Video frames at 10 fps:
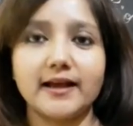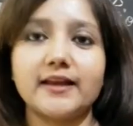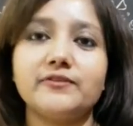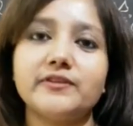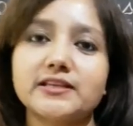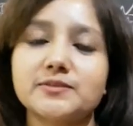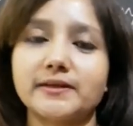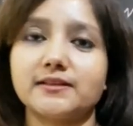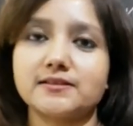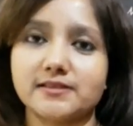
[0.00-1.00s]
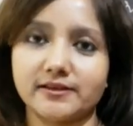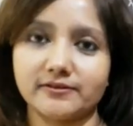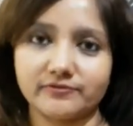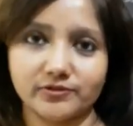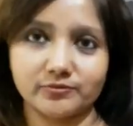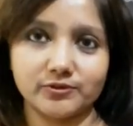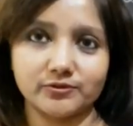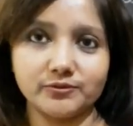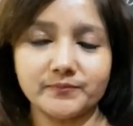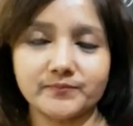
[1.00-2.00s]
and we expect the same from
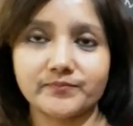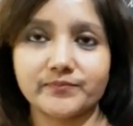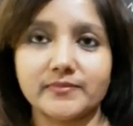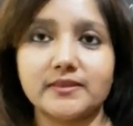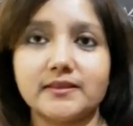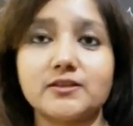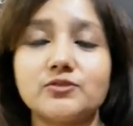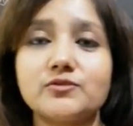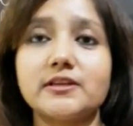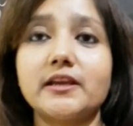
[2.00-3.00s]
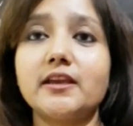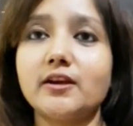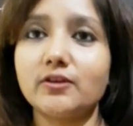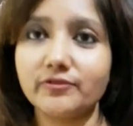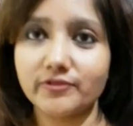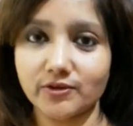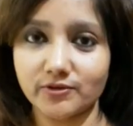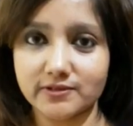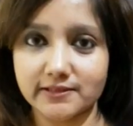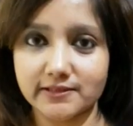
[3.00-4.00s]
you, that you take care of
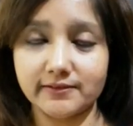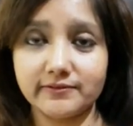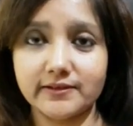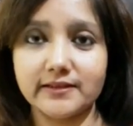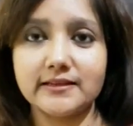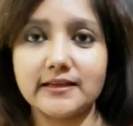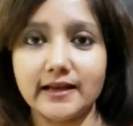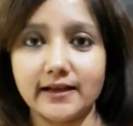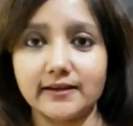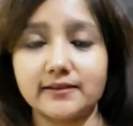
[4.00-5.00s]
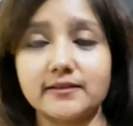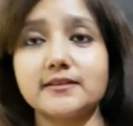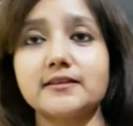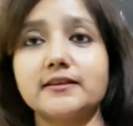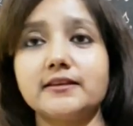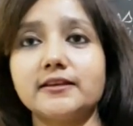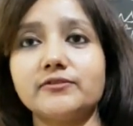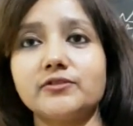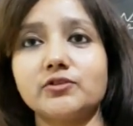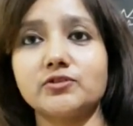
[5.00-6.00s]
yourself and
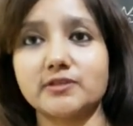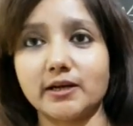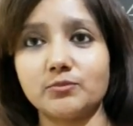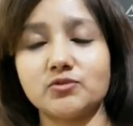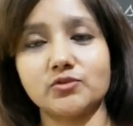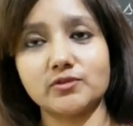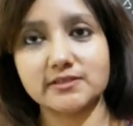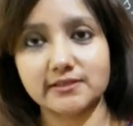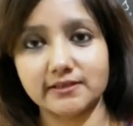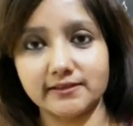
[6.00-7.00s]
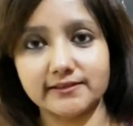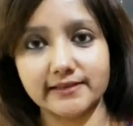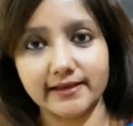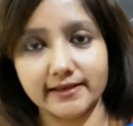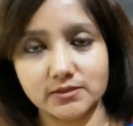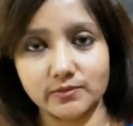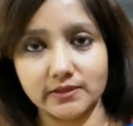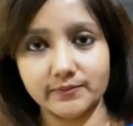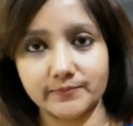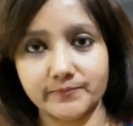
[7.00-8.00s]
give your time to your studies as
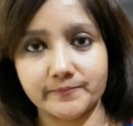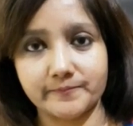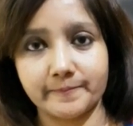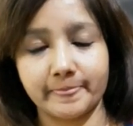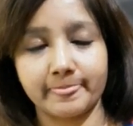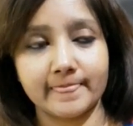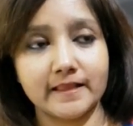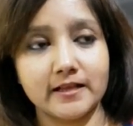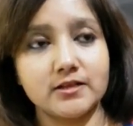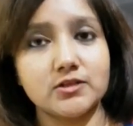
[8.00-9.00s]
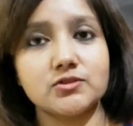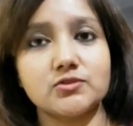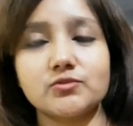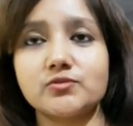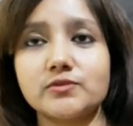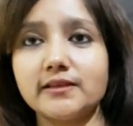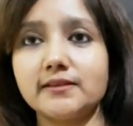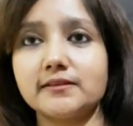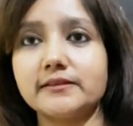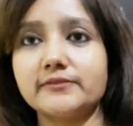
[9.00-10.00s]
well. So
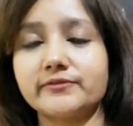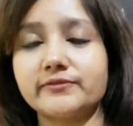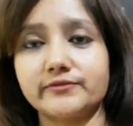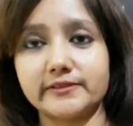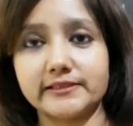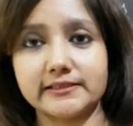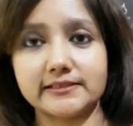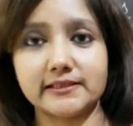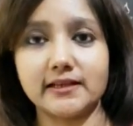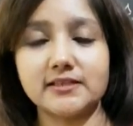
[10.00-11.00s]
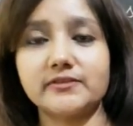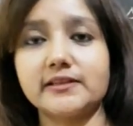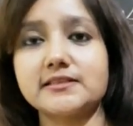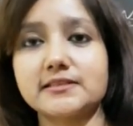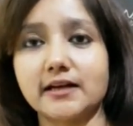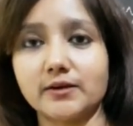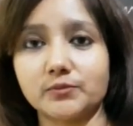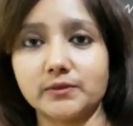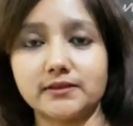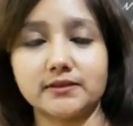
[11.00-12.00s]
today in the physics class we'll
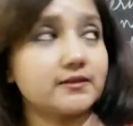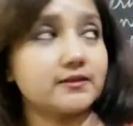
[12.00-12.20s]
start with